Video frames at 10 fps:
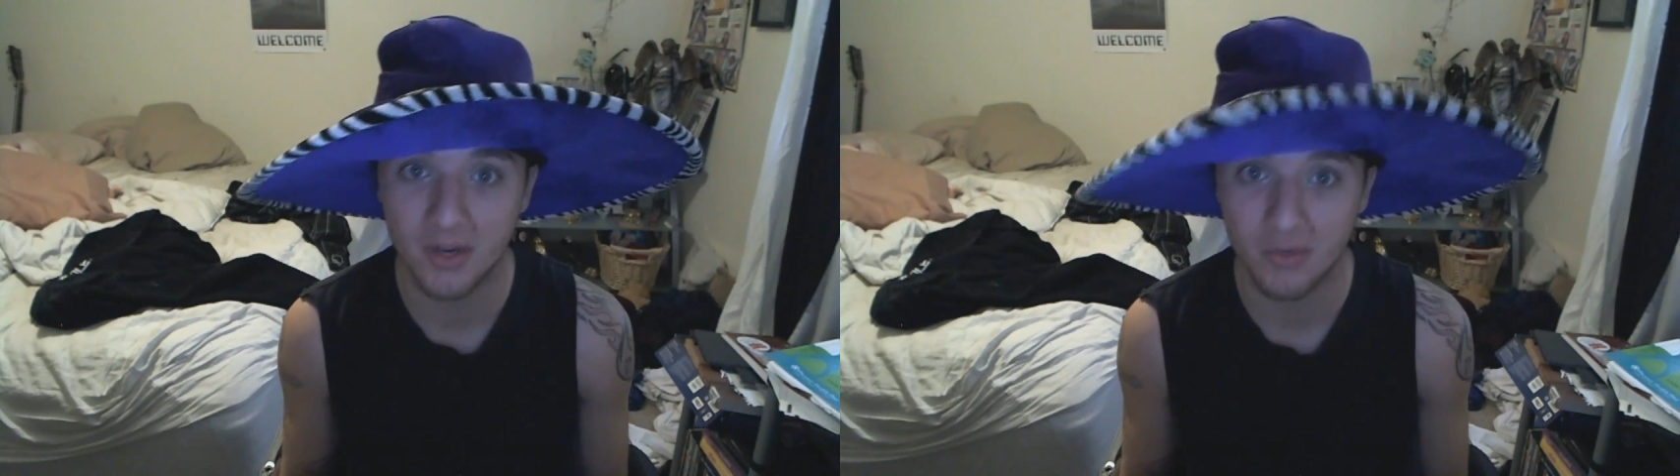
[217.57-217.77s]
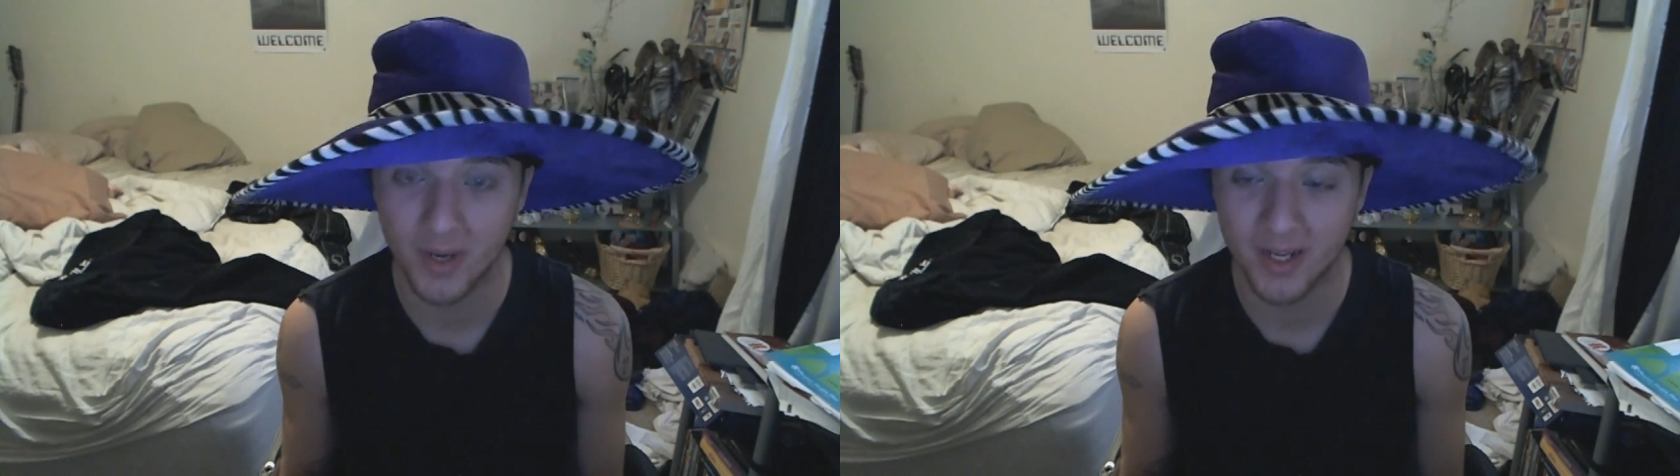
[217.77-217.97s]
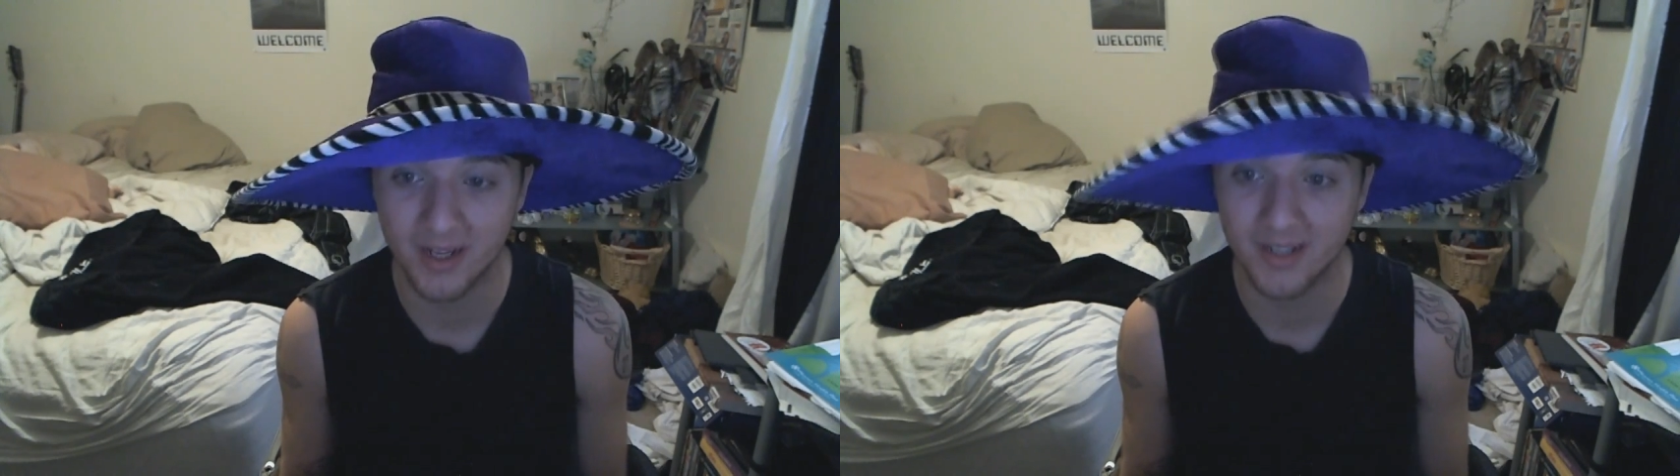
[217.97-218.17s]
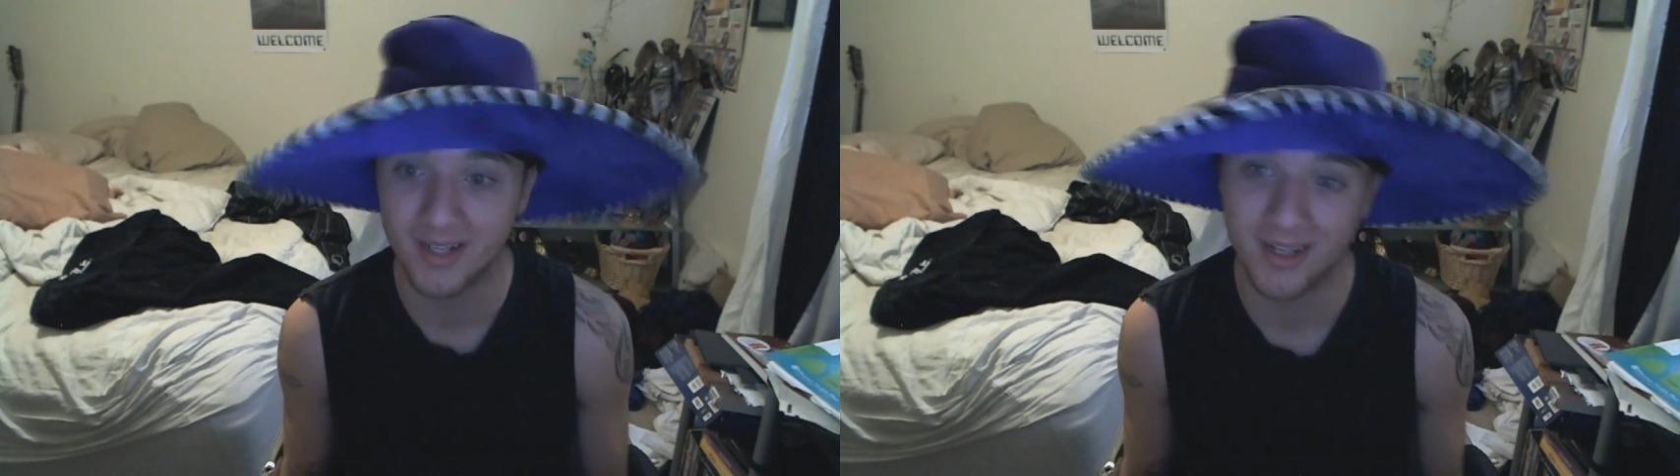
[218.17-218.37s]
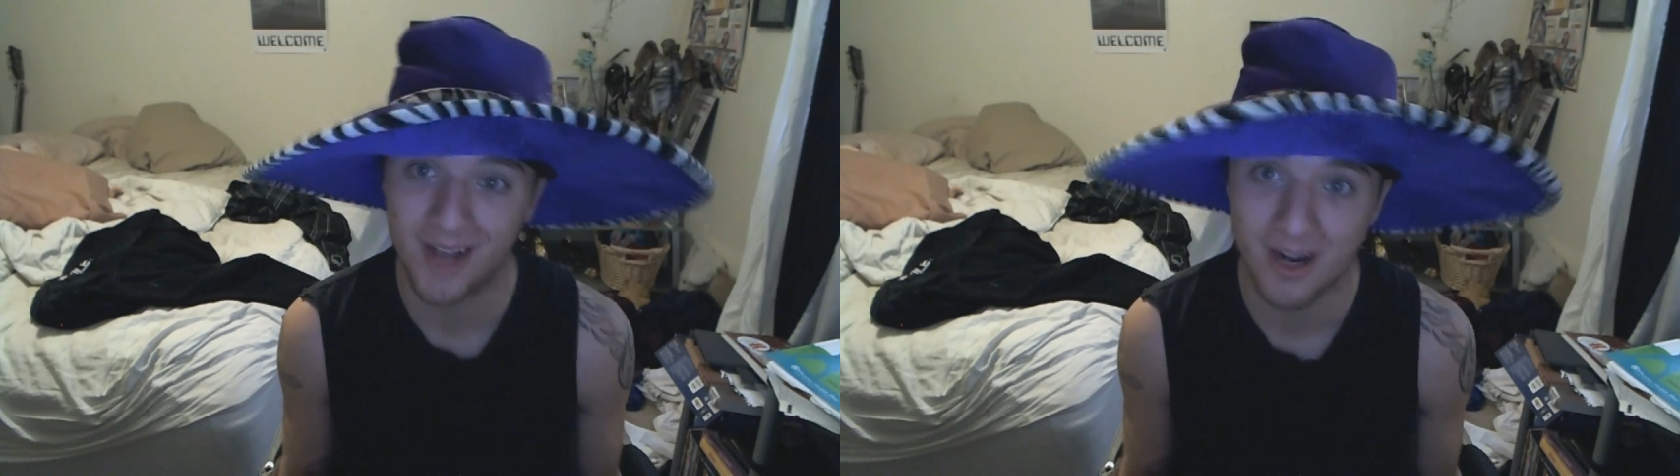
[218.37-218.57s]
Rinnegan
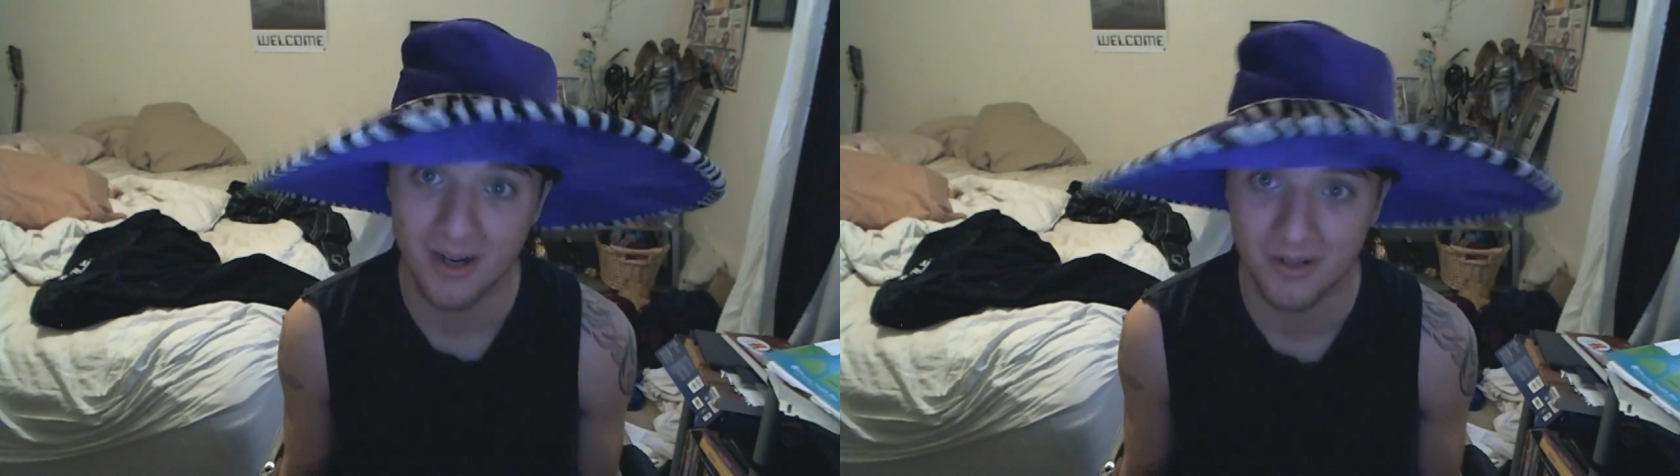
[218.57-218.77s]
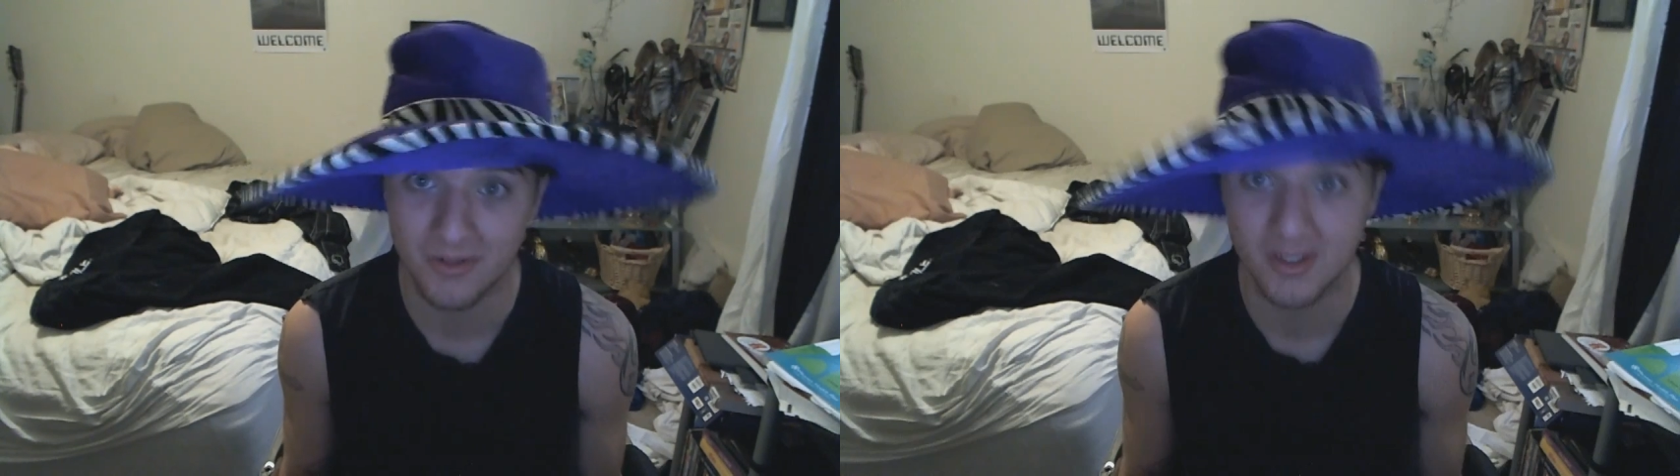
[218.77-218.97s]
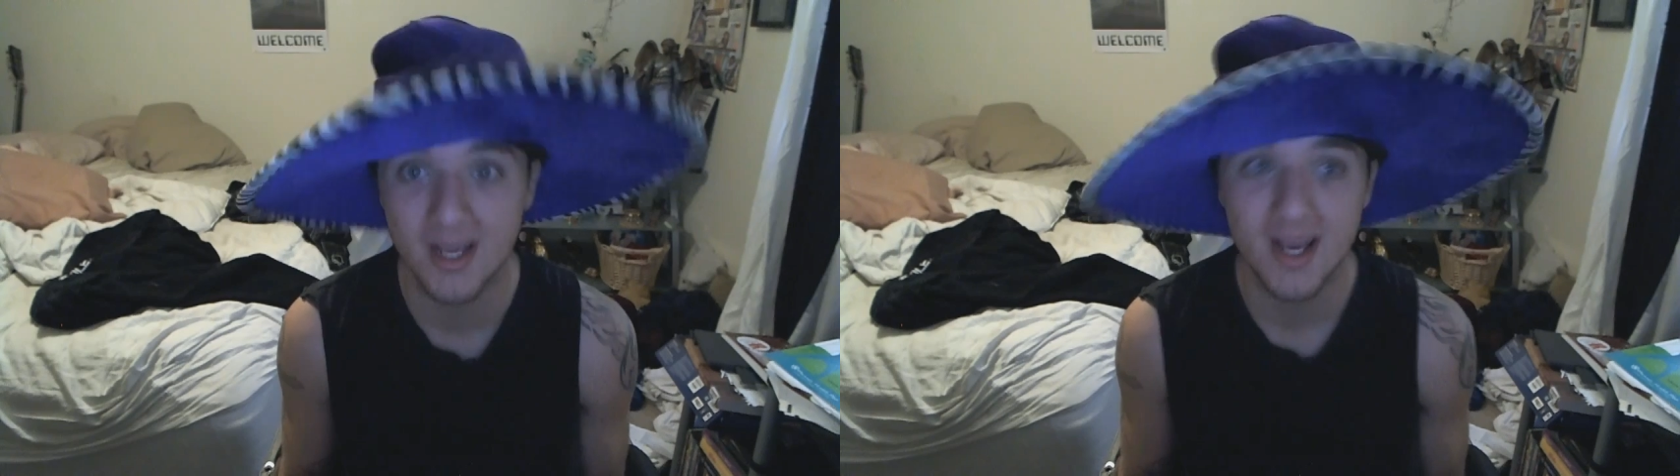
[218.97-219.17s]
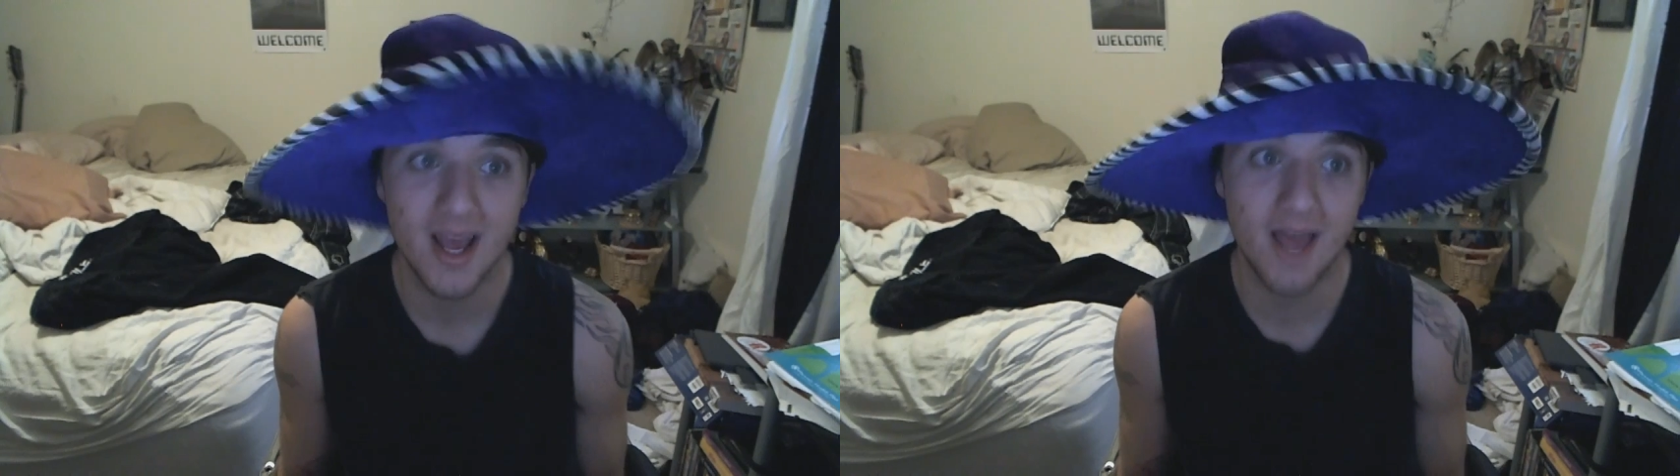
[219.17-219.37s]
like Nagatos,